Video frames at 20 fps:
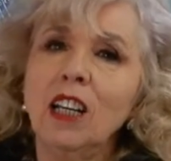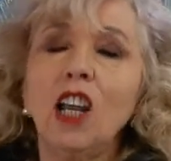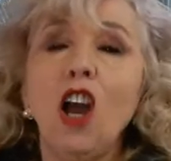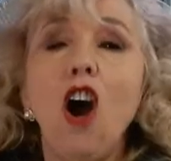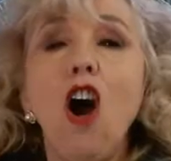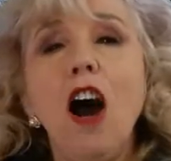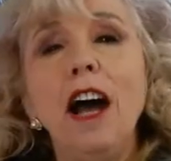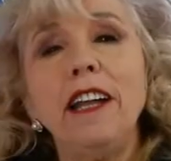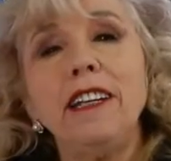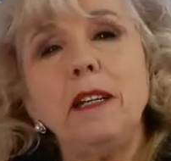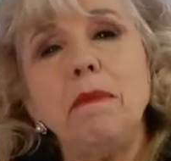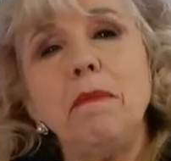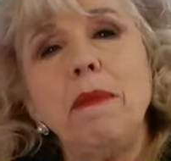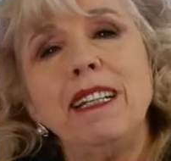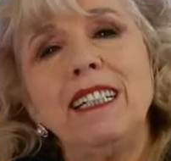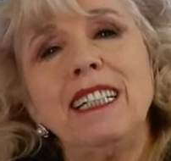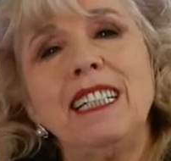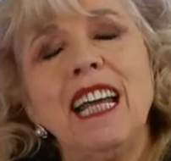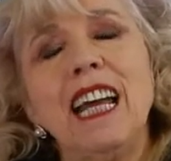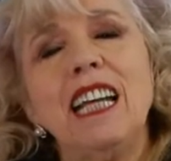Guided
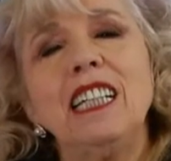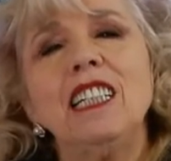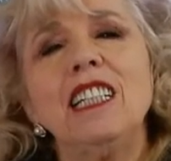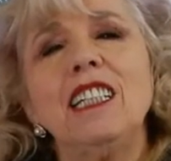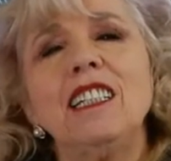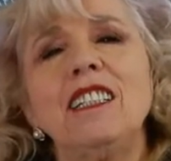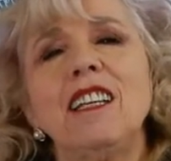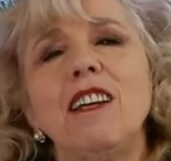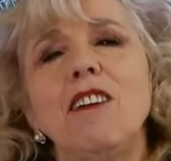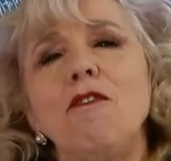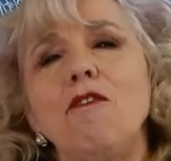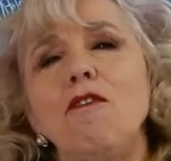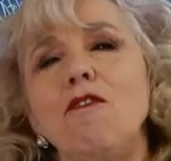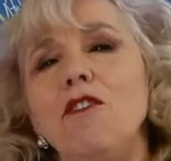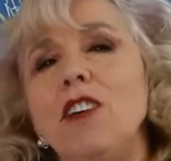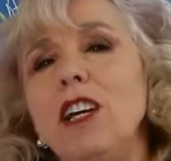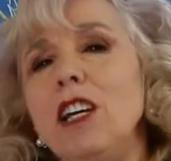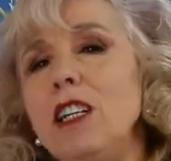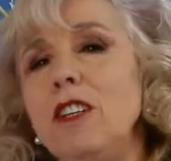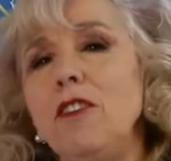meditations are
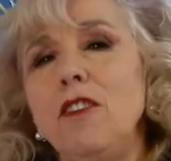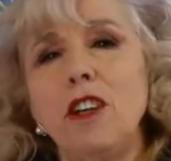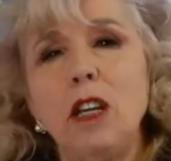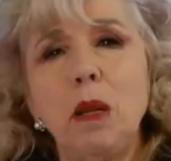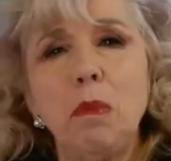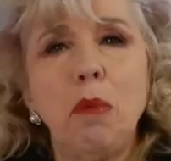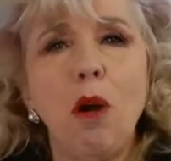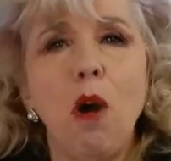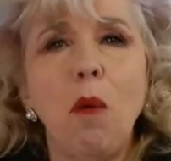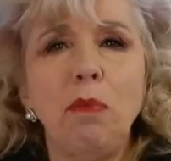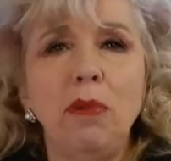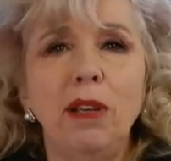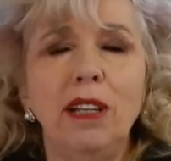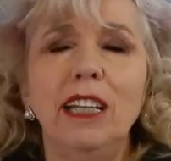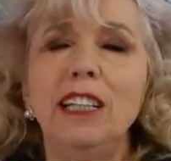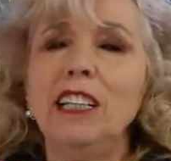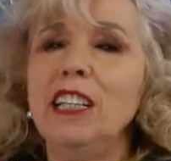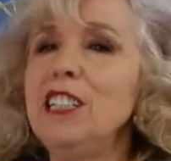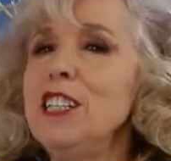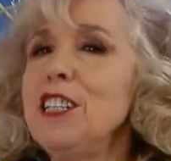very, very
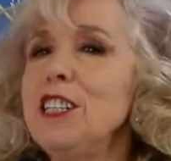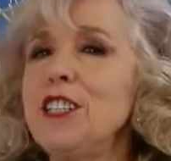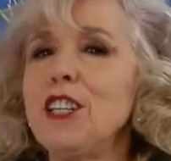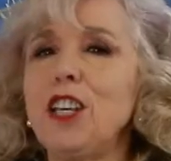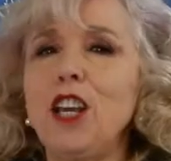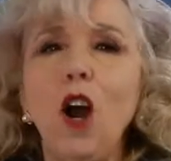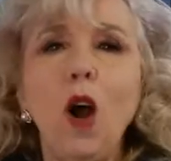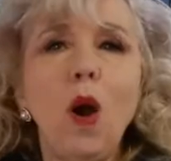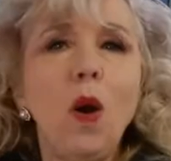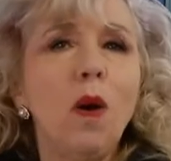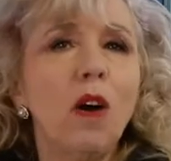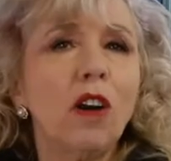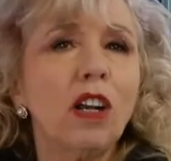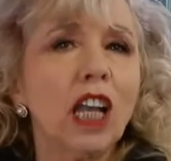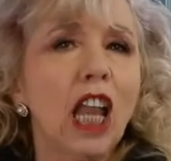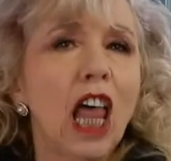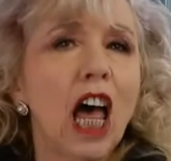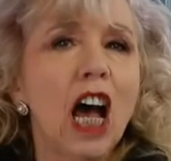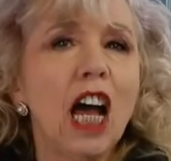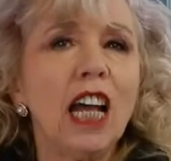popular. You just go
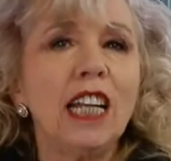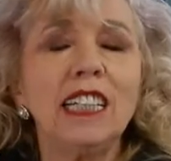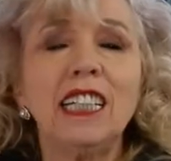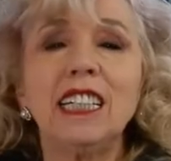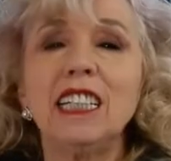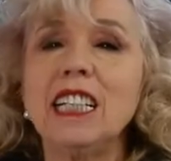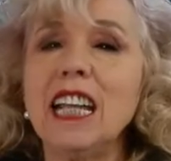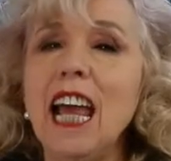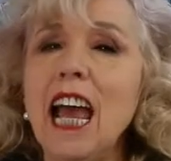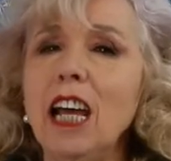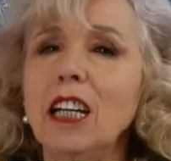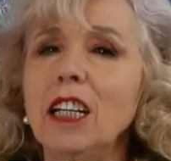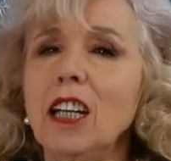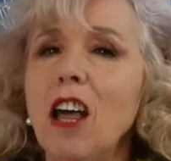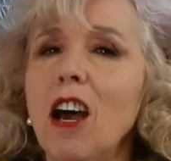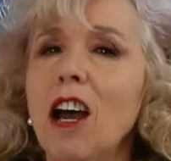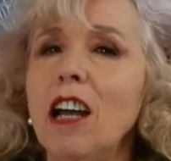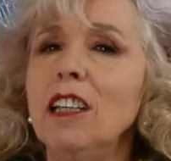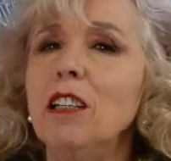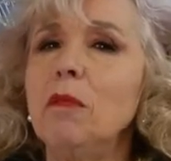online,
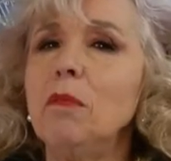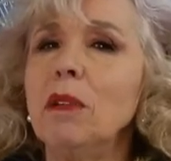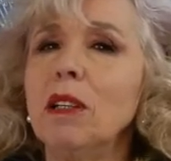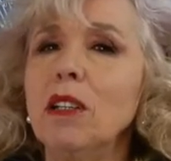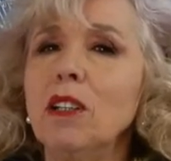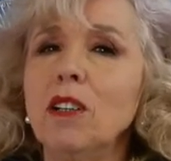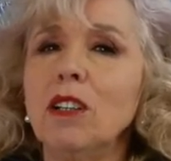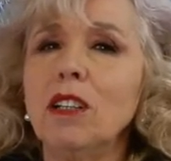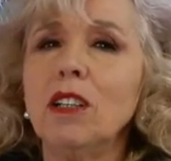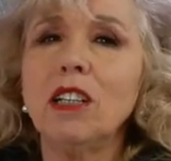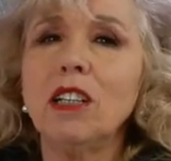download them,